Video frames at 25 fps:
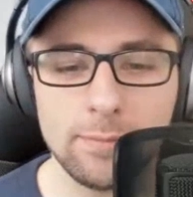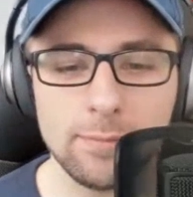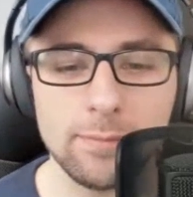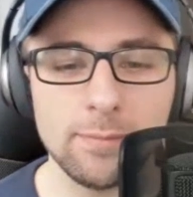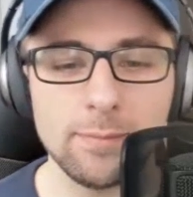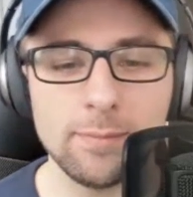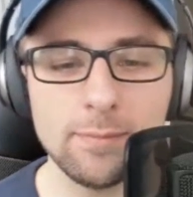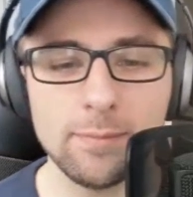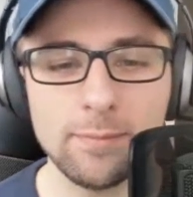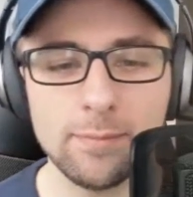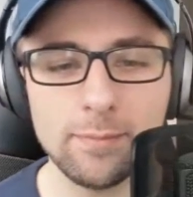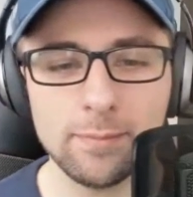
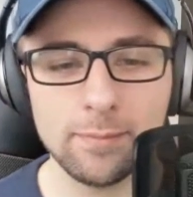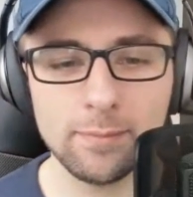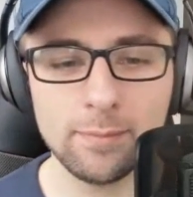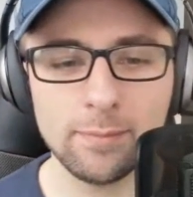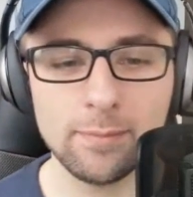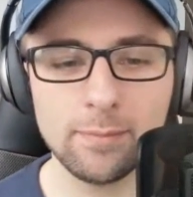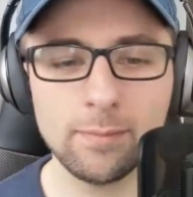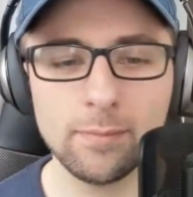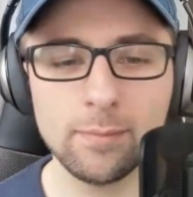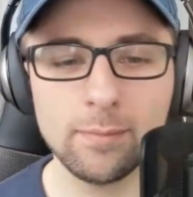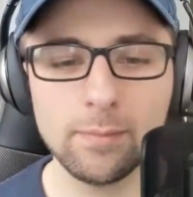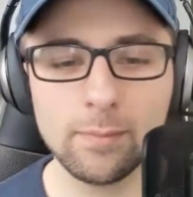
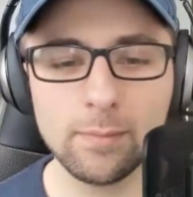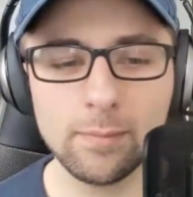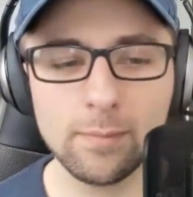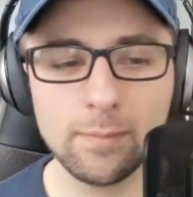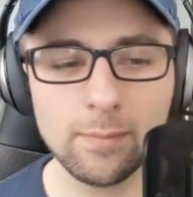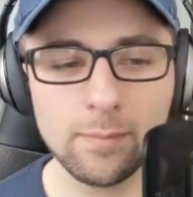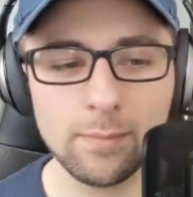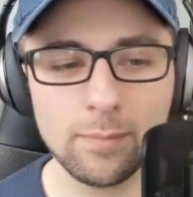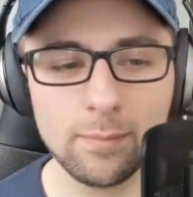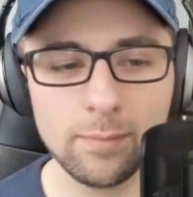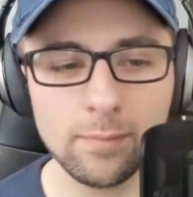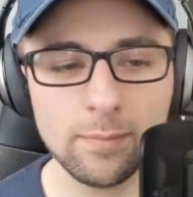
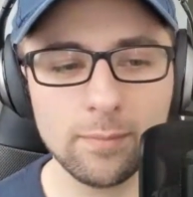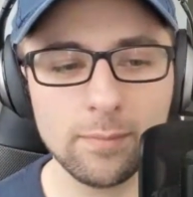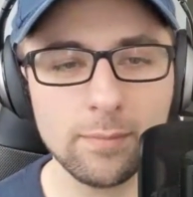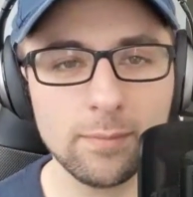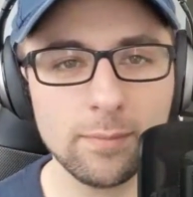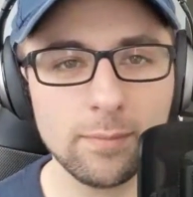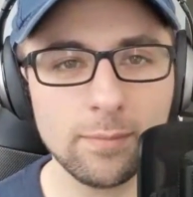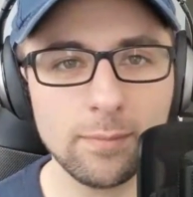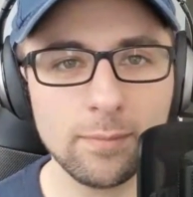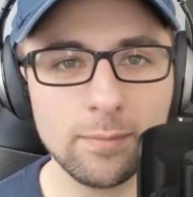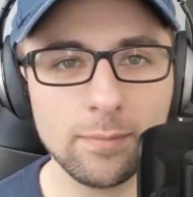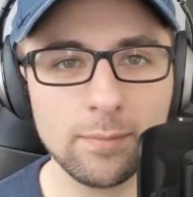
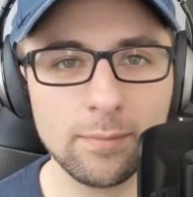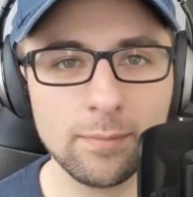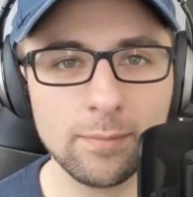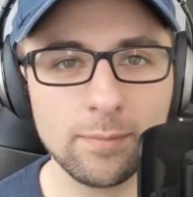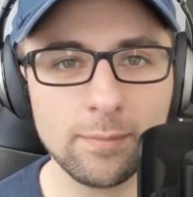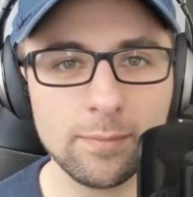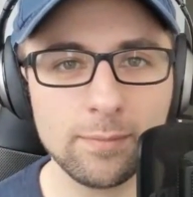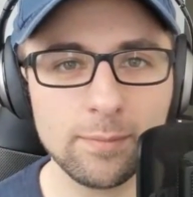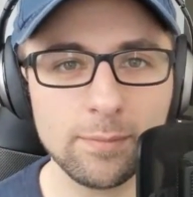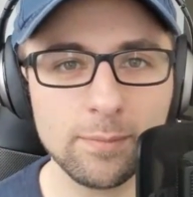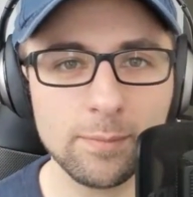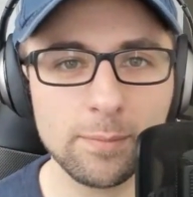
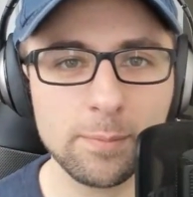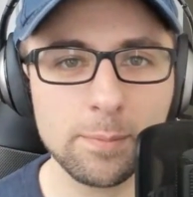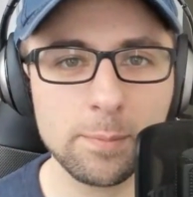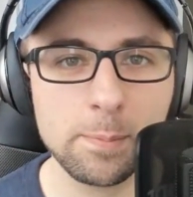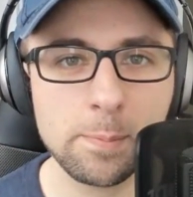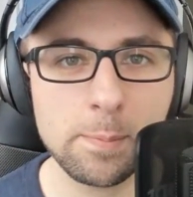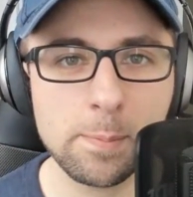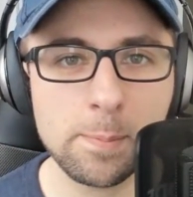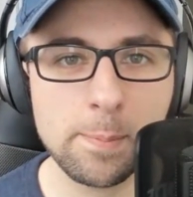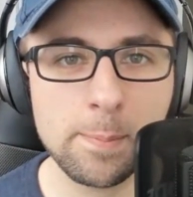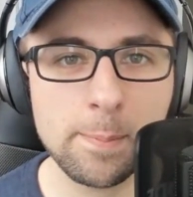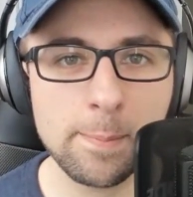
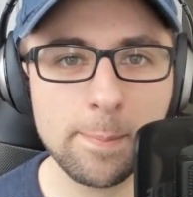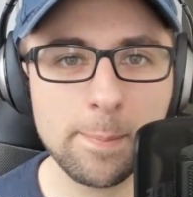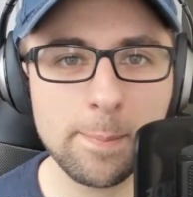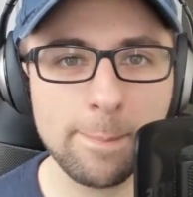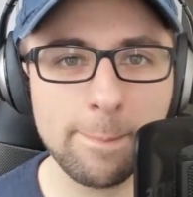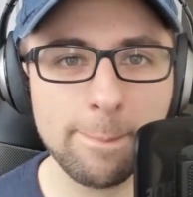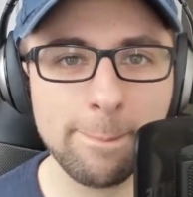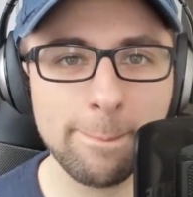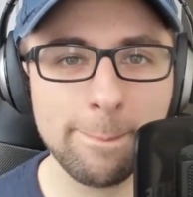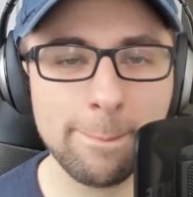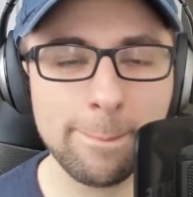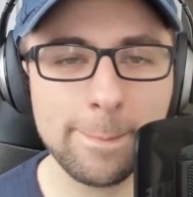
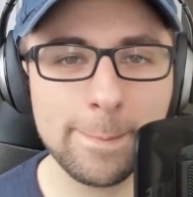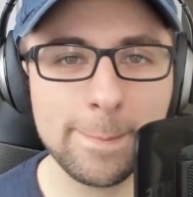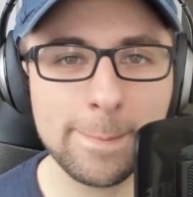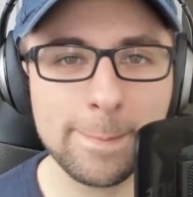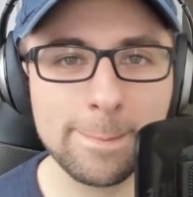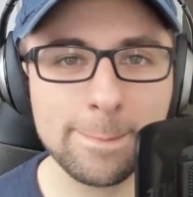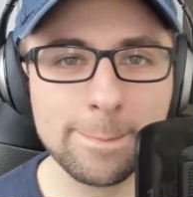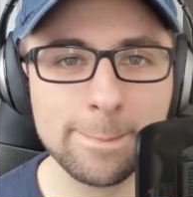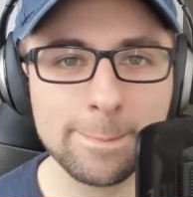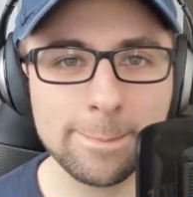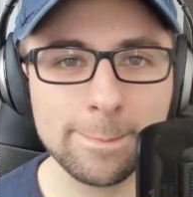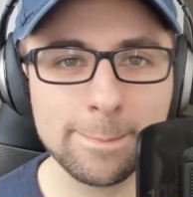
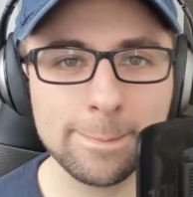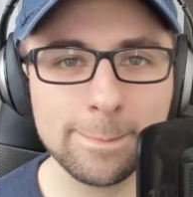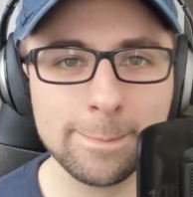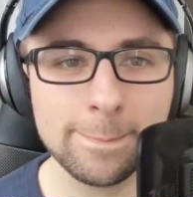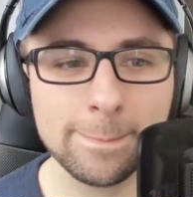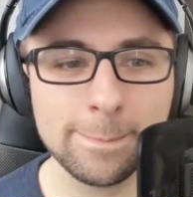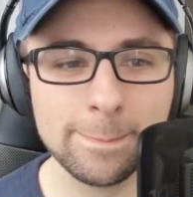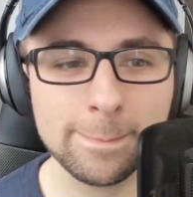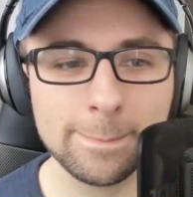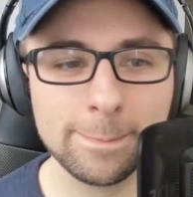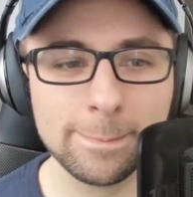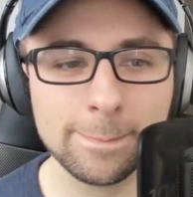
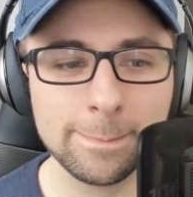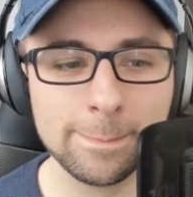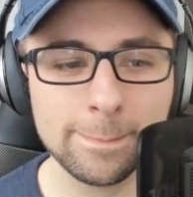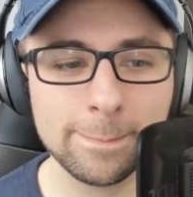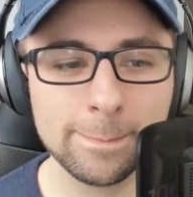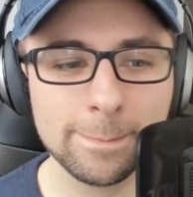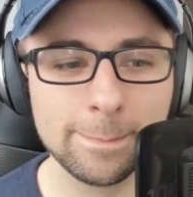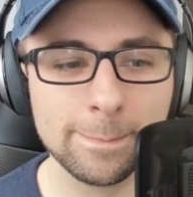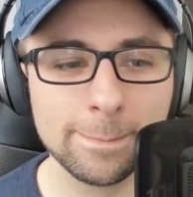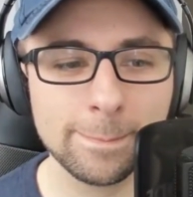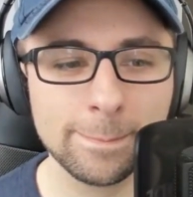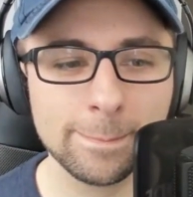
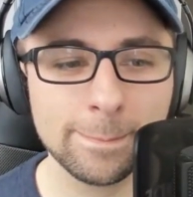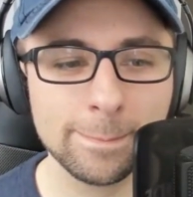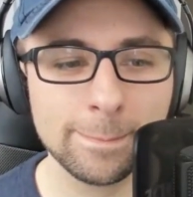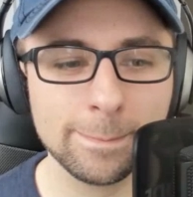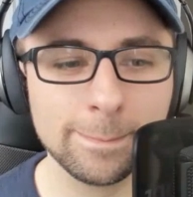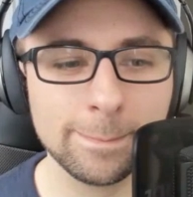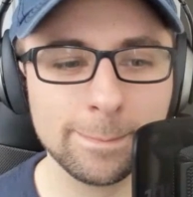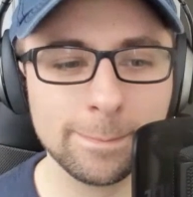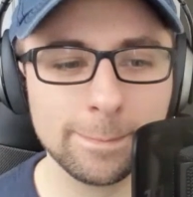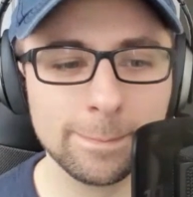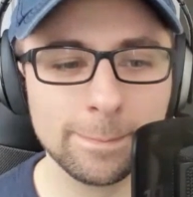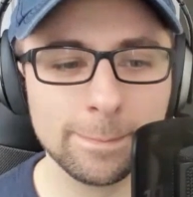
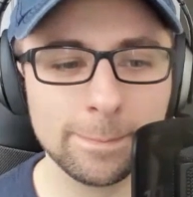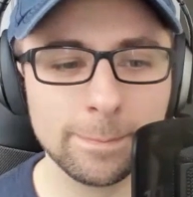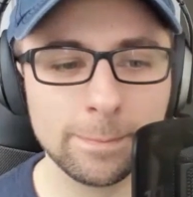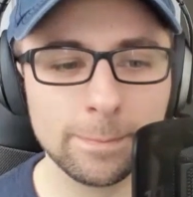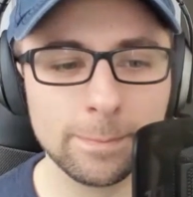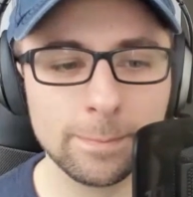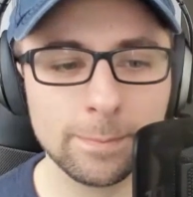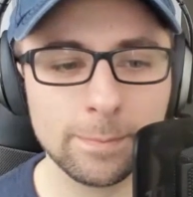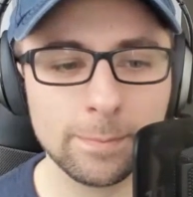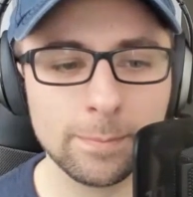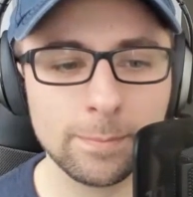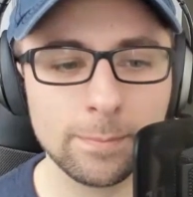
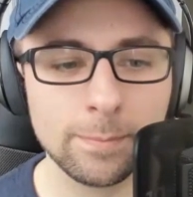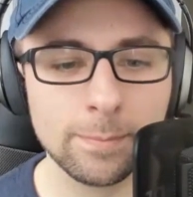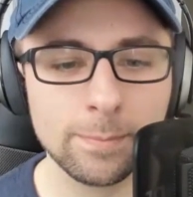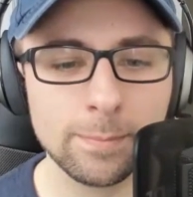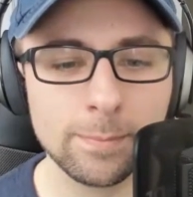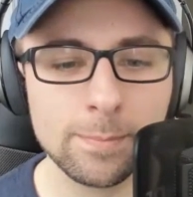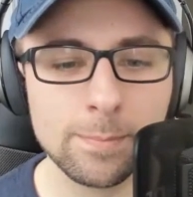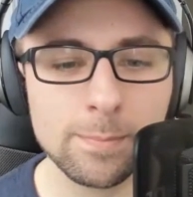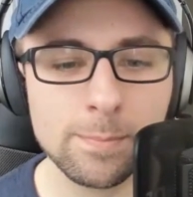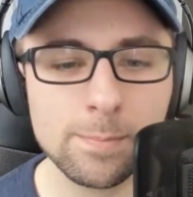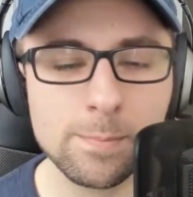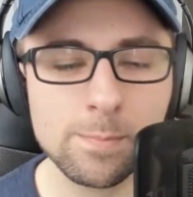
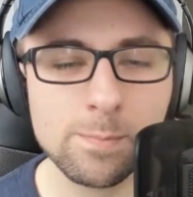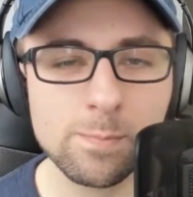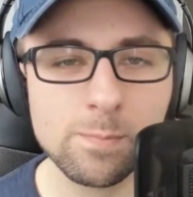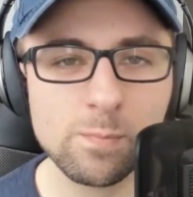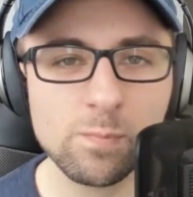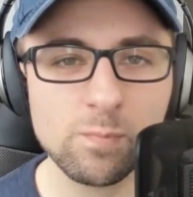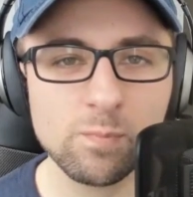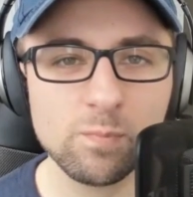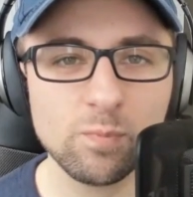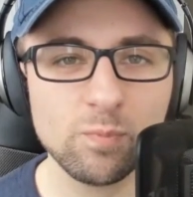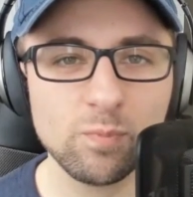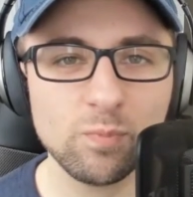
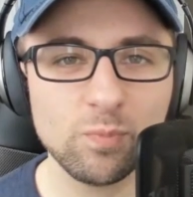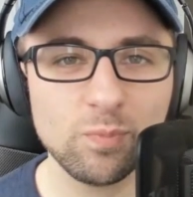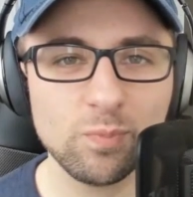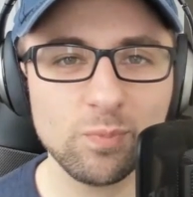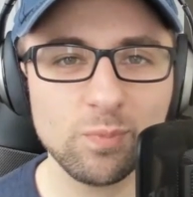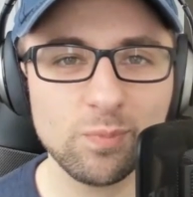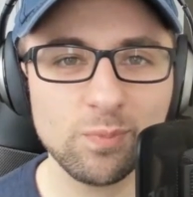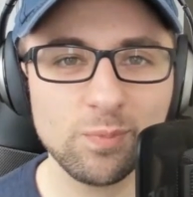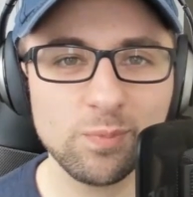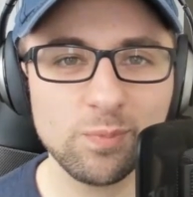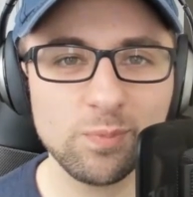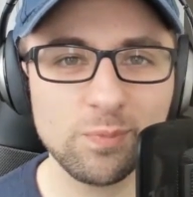
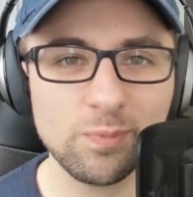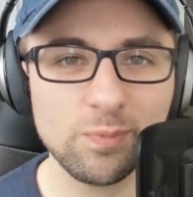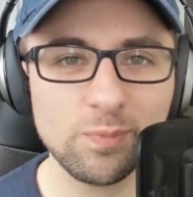[no speech]